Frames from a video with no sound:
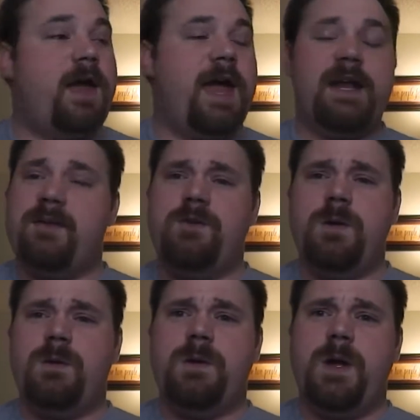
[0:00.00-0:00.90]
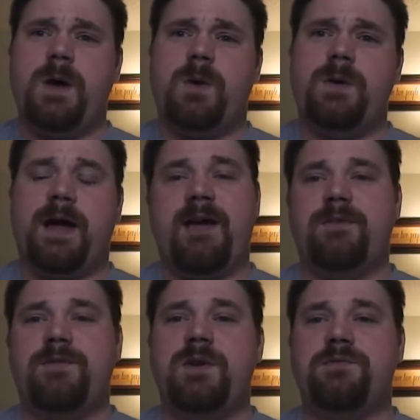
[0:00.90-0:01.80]
And if you don't know, I have a
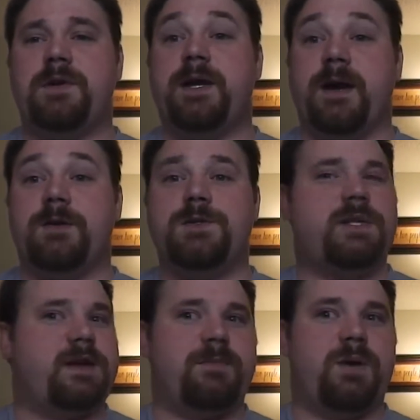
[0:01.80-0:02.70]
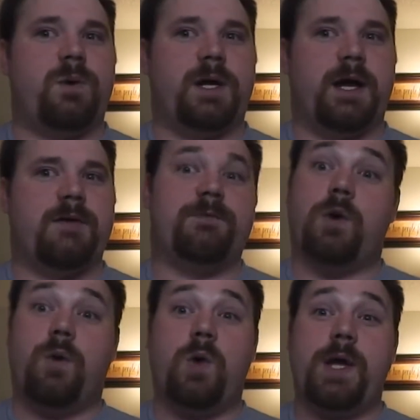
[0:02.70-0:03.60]
few different characters that I've been working on for
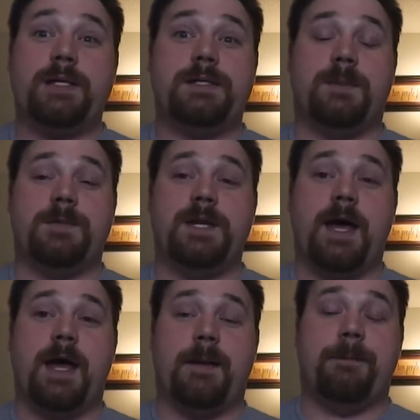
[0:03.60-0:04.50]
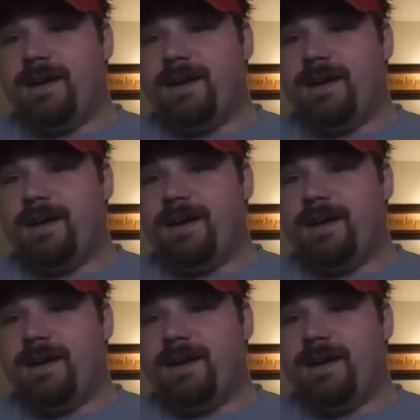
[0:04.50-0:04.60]
quite some time.